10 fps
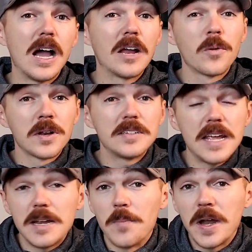I don't want to
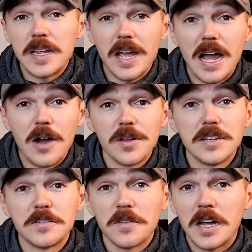take money out of
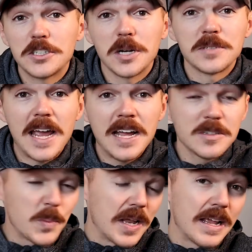these fly shops'
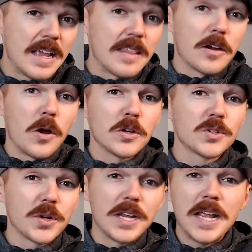hands, but they're
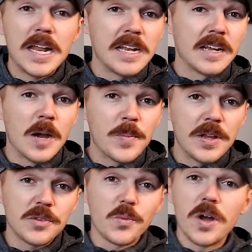also Canadian companies.